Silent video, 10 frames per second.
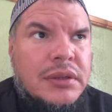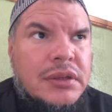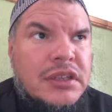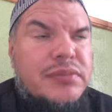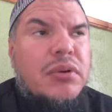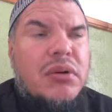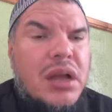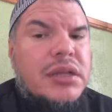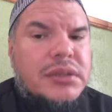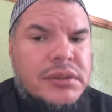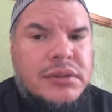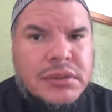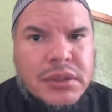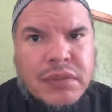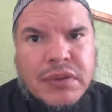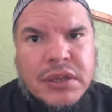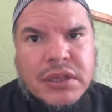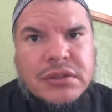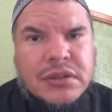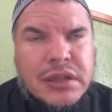Nasbur Rai, if I
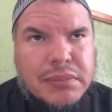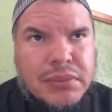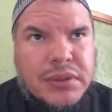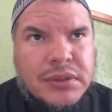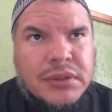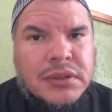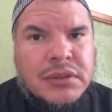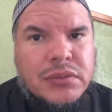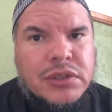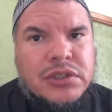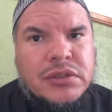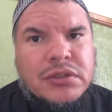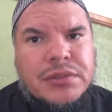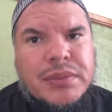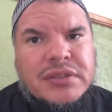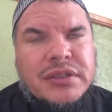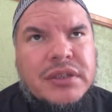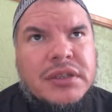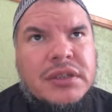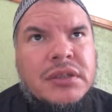get to that point, which is
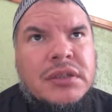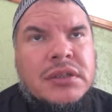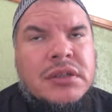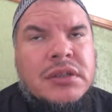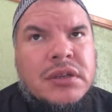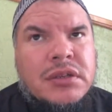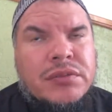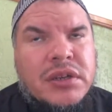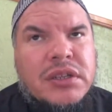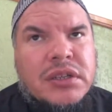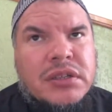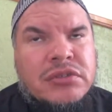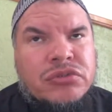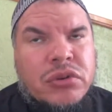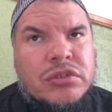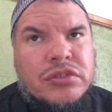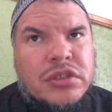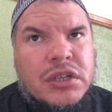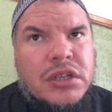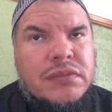basically really a strong
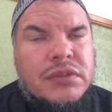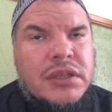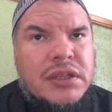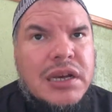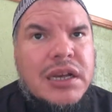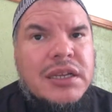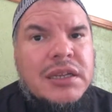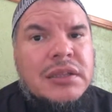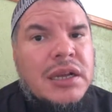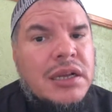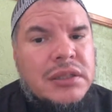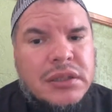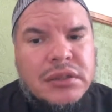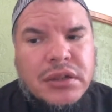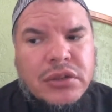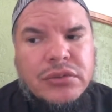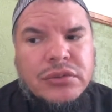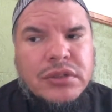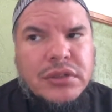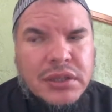study of the Hidayah and the hadith that are
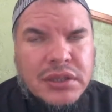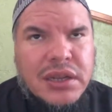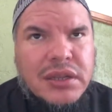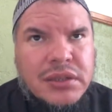used in the Hidayah.